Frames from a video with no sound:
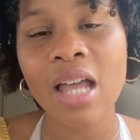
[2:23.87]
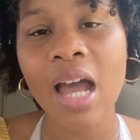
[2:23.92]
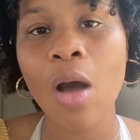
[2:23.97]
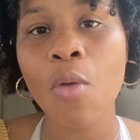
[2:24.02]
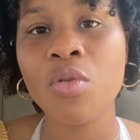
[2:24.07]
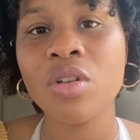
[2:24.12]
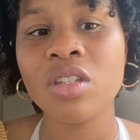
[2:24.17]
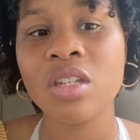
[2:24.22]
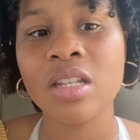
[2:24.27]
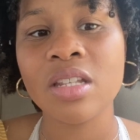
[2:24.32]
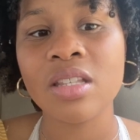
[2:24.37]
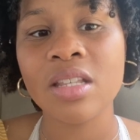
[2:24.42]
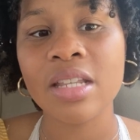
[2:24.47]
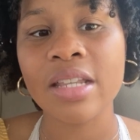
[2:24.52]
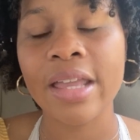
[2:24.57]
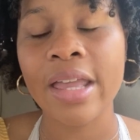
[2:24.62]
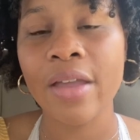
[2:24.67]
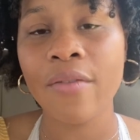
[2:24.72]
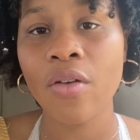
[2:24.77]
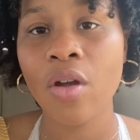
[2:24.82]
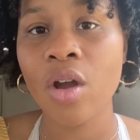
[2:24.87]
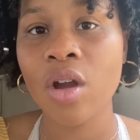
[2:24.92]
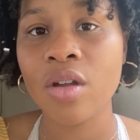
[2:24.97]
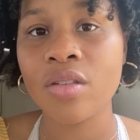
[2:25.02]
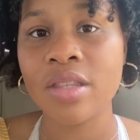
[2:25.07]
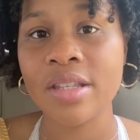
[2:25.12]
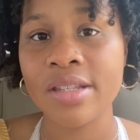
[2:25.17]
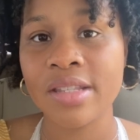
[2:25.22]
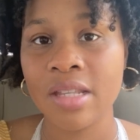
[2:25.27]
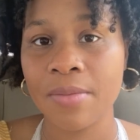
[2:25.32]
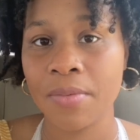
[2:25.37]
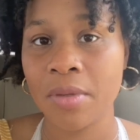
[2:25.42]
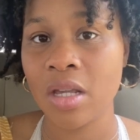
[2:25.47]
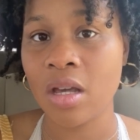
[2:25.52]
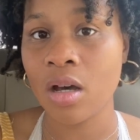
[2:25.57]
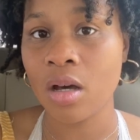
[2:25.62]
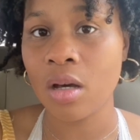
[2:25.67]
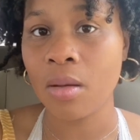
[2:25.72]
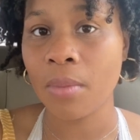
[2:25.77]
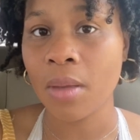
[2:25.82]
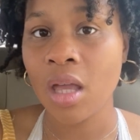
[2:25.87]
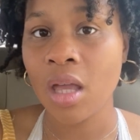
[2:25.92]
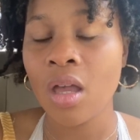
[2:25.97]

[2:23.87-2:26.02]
I would just give her the sippy cup.